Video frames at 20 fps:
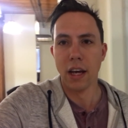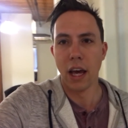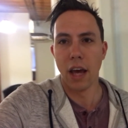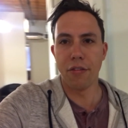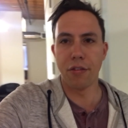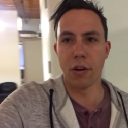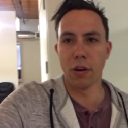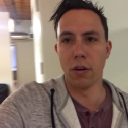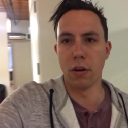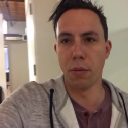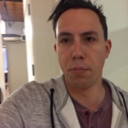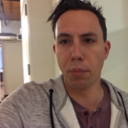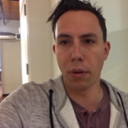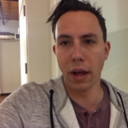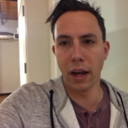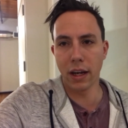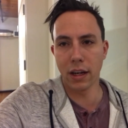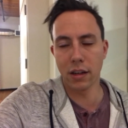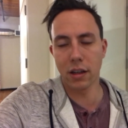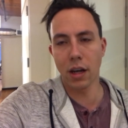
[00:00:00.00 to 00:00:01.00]
if you're
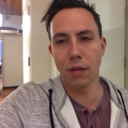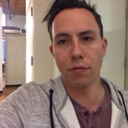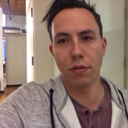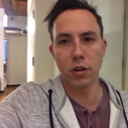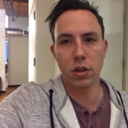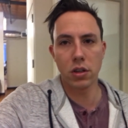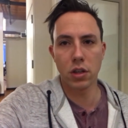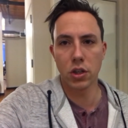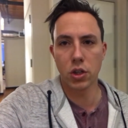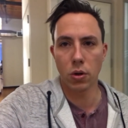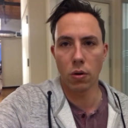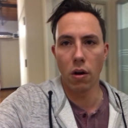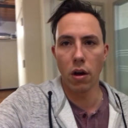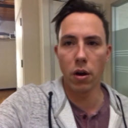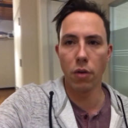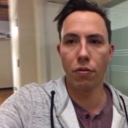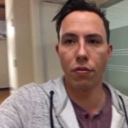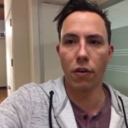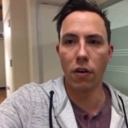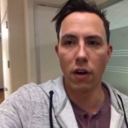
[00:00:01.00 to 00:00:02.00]
planning to come to
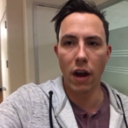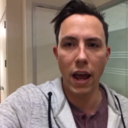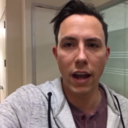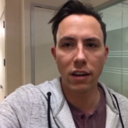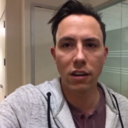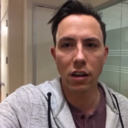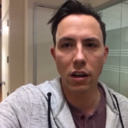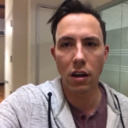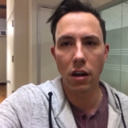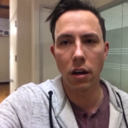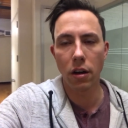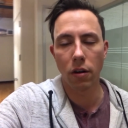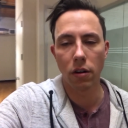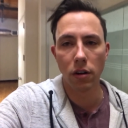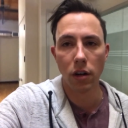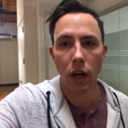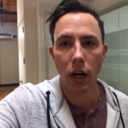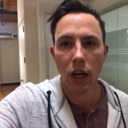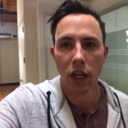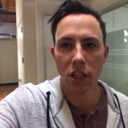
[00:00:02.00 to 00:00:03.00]
Toronto for EdCon
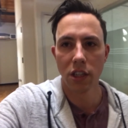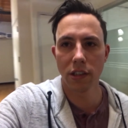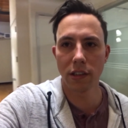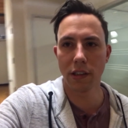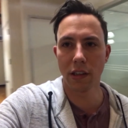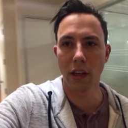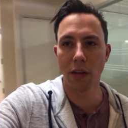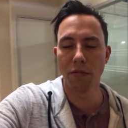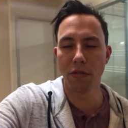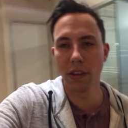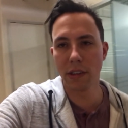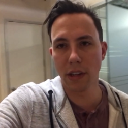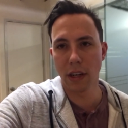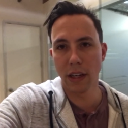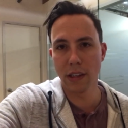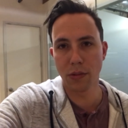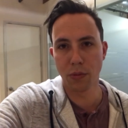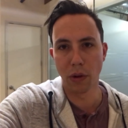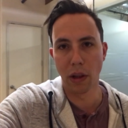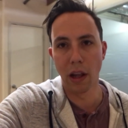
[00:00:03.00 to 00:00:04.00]
or just to come visit
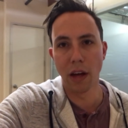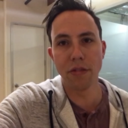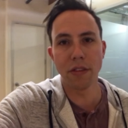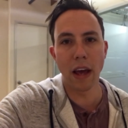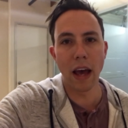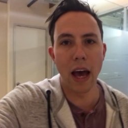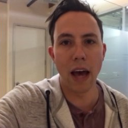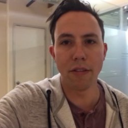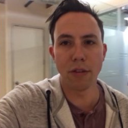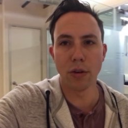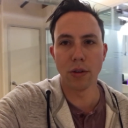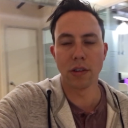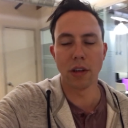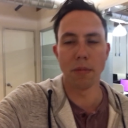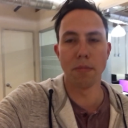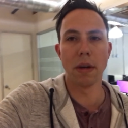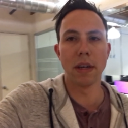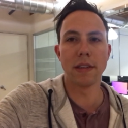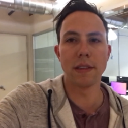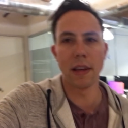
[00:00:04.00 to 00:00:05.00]
us, we'd love to have you. It's
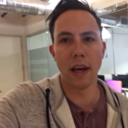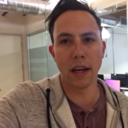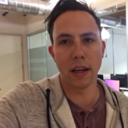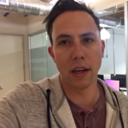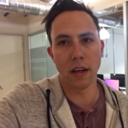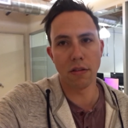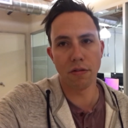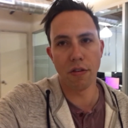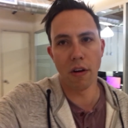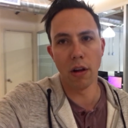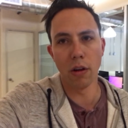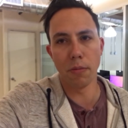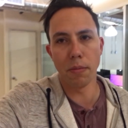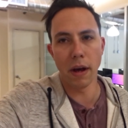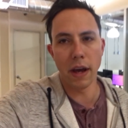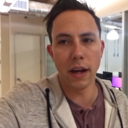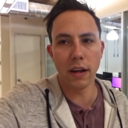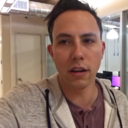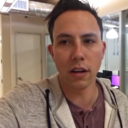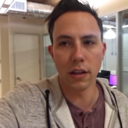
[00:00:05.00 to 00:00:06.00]
on May 2nd, followed
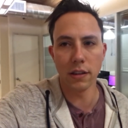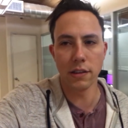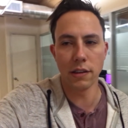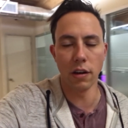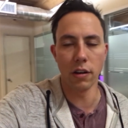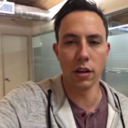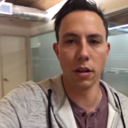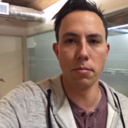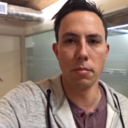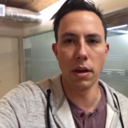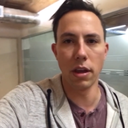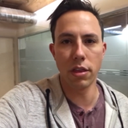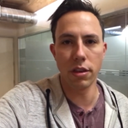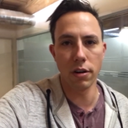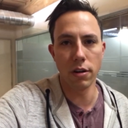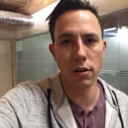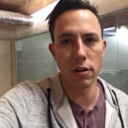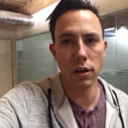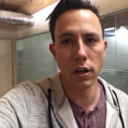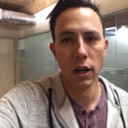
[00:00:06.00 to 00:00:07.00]
by EdCon starting on May
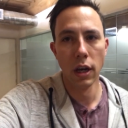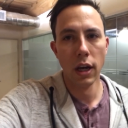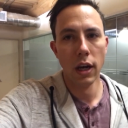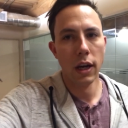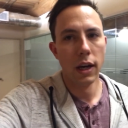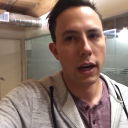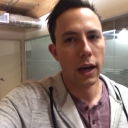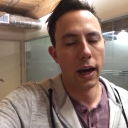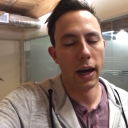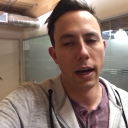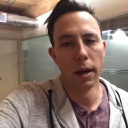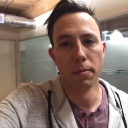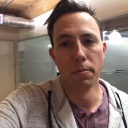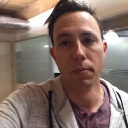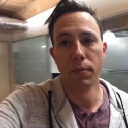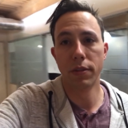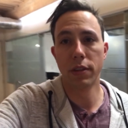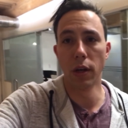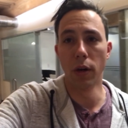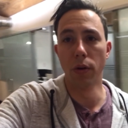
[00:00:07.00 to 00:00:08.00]
3rd.
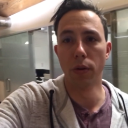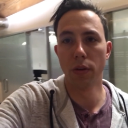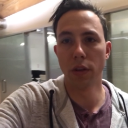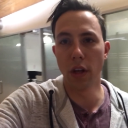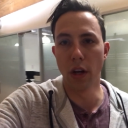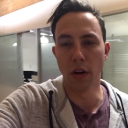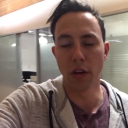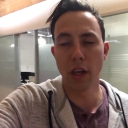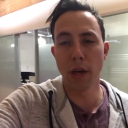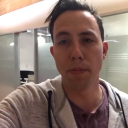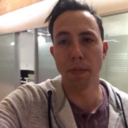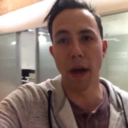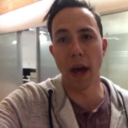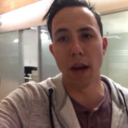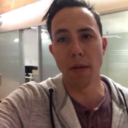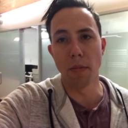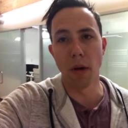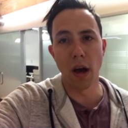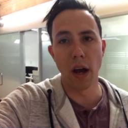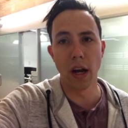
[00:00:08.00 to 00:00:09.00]
Keep that
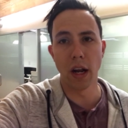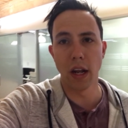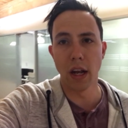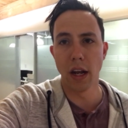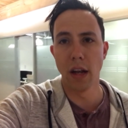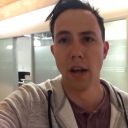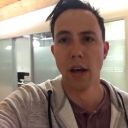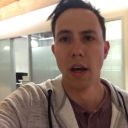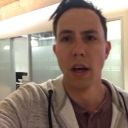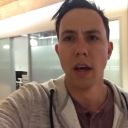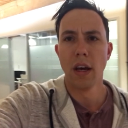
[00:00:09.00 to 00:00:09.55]
in mind. And then